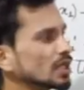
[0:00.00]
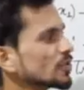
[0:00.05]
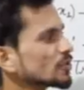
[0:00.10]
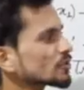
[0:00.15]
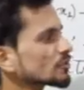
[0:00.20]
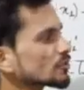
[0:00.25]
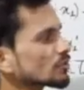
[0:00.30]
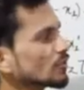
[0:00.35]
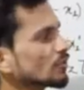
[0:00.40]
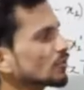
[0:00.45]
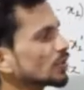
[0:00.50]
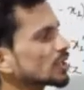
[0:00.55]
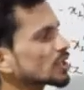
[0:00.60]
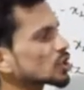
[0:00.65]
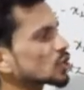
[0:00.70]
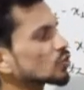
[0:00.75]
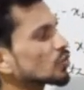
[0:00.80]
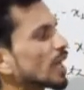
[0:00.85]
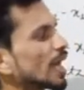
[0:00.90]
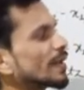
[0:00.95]
So this
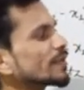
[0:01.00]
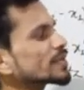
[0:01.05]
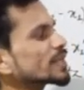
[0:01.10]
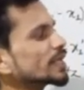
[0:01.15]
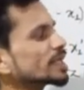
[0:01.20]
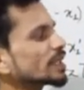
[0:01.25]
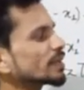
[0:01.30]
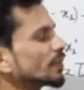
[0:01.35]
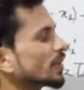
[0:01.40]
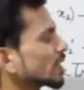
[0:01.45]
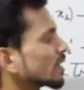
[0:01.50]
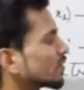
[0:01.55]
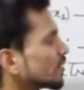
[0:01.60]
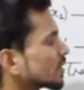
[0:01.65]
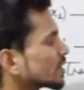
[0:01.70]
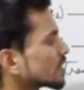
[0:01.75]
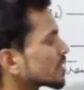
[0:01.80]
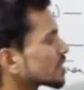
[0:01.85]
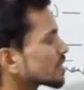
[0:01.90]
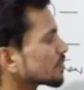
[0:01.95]
12 centimeter
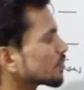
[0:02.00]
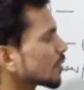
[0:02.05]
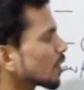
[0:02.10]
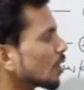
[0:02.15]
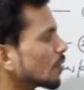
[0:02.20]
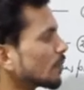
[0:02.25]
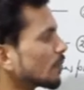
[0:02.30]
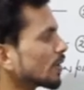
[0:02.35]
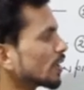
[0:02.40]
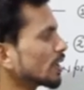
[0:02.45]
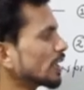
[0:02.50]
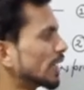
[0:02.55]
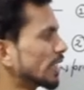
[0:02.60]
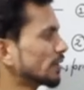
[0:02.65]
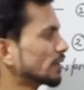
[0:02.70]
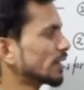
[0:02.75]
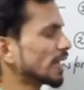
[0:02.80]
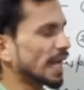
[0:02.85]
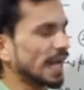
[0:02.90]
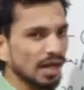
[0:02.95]
which is proper
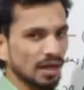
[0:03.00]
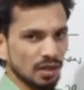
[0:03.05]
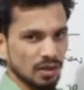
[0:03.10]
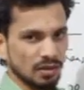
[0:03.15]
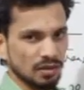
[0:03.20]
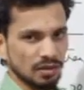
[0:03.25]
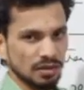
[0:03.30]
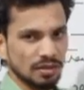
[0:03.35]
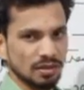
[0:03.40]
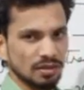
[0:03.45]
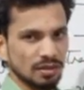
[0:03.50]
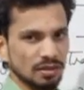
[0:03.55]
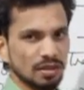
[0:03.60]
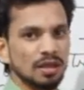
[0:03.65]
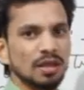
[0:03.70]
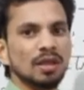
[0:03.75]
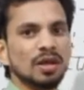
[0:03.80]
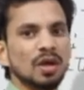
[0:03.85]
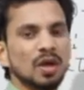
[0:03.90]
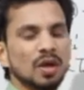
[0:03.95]
length L0,
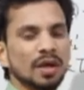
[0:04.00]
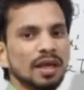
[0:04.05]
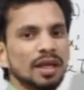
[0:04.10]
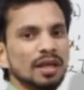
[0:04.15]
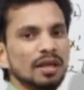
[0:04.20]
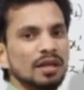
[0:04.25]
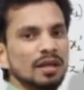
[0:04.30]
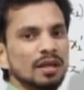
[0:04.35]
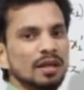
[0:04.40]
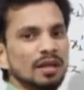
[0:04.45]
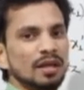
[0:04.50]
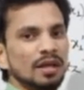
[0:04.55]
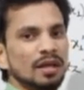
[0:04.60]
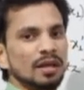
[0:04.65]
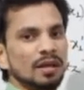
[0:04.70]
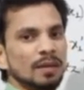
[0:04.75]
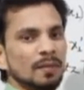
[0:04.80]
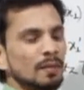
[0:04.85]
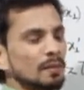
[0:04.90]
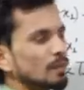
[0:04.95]
okay,
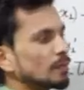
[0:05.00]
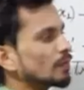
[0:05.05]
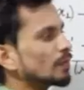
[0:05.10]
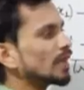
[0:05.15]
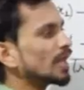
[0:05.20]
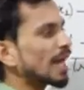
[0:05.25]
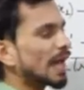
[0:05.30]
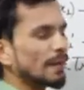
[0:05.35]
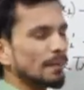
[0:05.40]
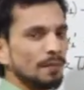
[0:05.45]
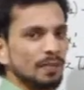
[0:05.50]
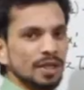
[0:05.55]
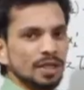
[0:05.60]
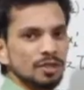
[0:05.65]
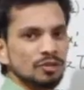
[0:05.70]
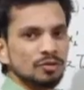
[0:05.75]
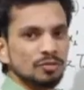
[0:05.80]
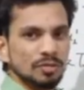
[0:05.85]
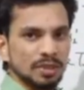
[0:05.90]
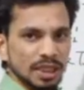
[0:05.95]
will appear
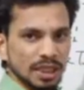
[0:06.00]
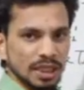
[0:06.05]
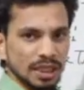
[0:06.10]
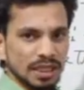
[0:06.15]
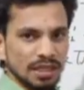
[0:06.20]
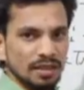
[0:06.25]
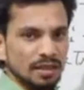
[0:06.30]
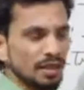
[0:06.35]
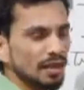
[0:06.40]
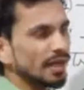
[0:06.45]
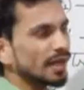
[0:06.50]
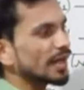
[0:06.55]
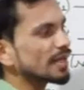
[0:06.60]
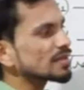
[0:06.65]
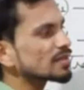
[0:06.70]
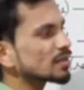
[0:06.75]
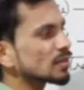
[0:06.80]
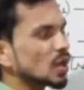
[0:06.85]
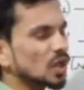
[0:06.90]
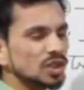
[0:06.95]
to me
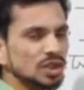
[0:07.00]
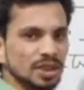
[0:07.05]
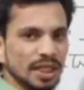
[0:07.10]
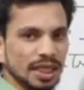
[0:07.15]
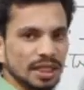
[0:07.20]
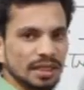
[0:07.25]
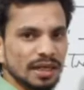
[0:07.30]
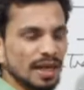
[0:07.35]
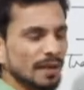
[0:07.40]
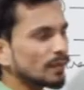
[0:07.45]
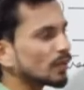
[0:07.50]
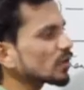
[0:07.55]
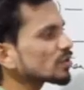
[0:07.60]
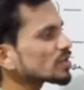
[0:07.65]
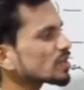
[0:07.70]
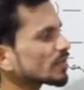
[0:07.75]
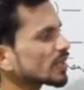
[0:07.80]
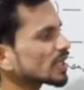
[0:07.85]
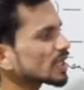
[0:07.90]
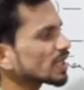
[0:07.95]
as contracted
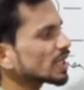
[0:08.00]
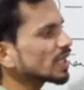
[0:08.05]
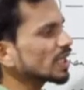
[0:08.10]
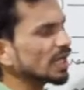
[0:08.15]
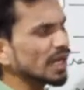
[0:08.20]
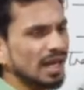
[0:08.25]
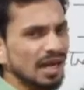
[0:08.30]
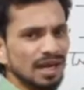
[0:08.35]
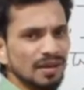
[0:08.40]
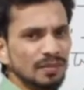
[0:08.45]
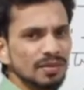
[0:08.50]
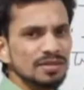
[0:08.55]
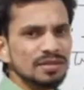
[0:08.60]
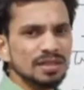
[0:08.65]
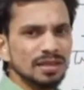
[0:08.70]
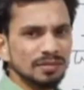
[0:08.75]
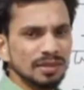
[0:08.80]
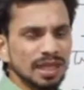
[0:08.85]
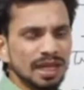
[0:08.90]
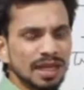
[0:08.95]
approximately 11
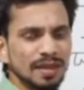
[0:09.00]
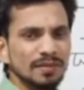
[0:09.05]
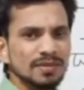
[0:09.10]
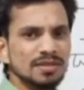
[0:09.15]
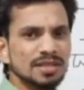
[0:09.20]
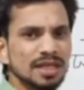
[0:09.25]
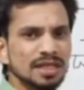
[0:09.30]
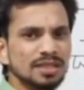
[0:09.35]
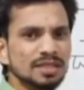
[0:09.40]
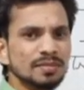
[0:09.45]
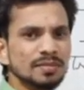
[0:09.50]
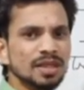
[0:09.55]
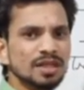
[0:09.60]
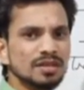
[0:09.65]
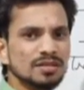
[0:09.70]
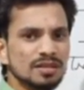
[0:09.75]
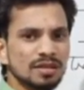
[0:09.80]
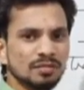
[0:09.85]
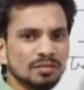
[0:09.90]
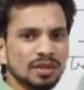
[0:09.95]
centimeter
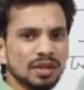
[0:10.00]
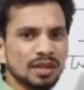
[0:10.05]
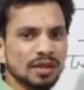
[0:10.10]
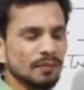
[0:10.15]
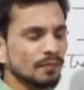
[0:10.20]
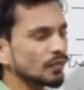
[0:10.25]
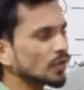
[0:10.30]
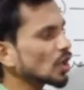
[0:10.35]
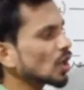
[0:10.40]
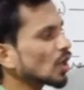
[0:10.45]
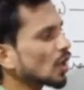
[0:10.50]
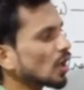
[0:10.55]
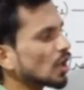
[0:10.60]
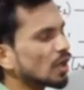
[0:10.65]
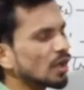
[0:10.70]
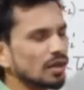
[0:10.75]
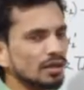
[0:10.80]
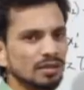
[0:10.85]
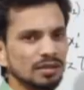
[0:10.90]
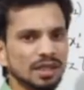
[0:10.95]
something
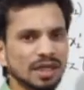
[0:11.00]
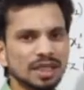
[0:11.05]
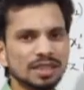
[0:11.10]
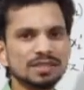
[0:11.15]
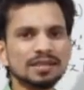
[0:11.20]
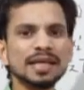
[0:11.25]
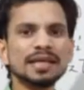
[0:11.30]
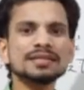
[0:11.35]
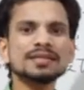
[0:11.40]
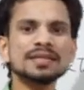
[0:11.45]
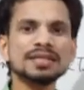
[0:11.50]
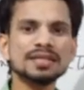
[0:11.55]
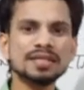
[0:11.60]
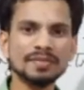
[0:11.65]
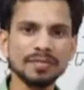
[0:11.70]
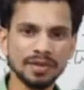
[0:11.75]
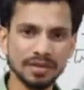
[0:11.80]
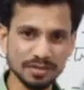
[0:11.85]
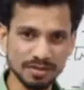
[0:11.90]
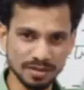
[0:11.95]
or 10
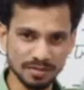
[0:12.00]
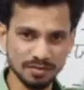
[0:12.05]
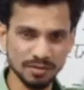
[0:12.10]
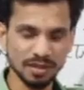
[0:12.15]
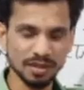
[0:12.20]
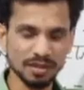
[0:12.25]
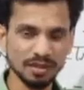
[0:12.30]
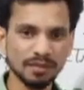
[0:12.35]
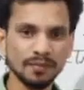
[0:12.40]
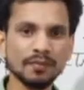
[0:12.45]
centimeter something,